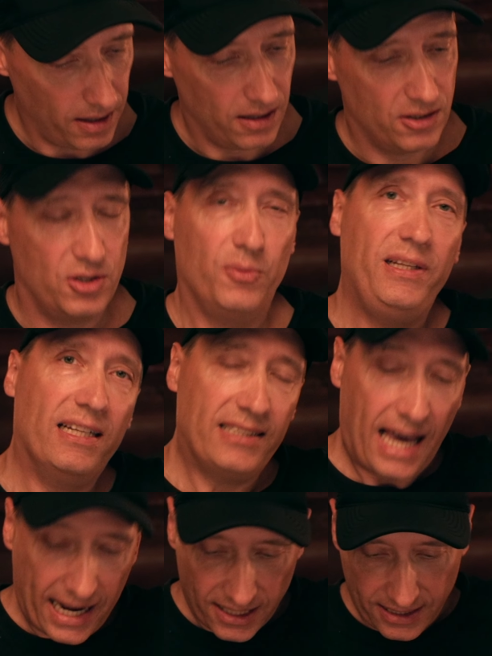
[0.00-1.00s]
So the
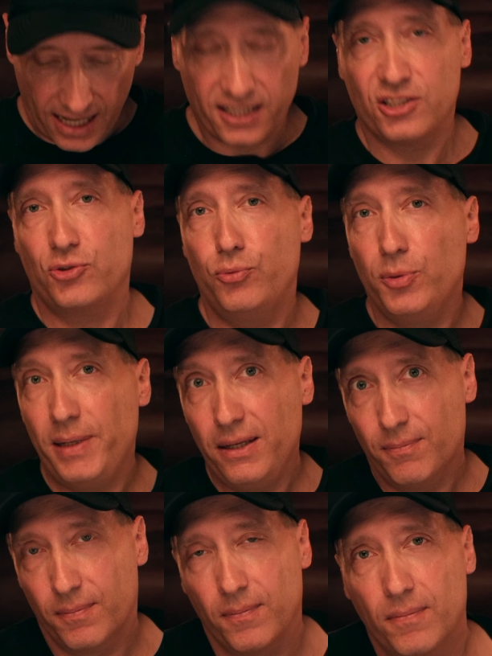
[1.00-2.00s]
attack is kind of swoopy.
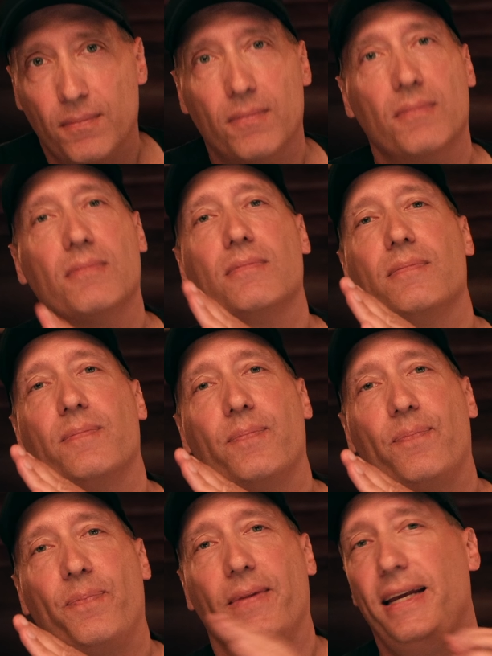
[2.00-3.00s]

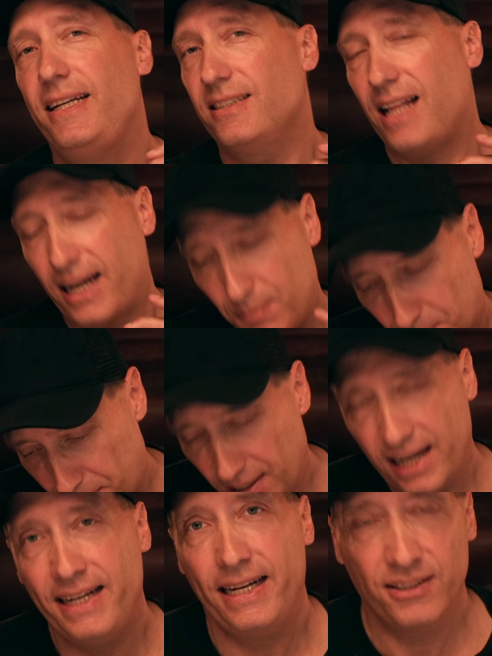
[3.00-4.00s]
He's like
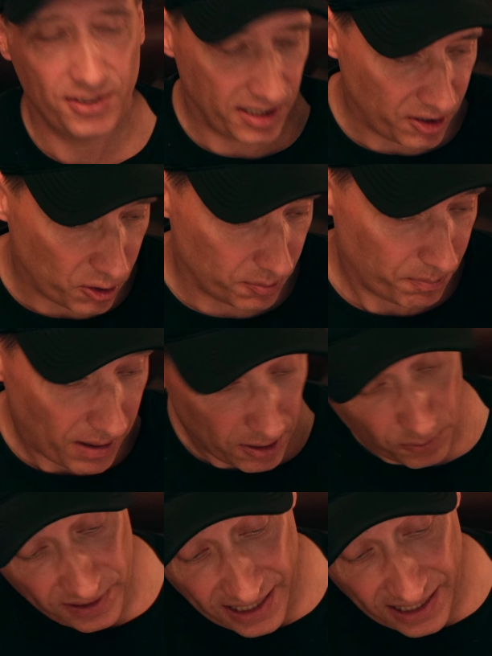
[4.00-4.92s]
playing into the note, but with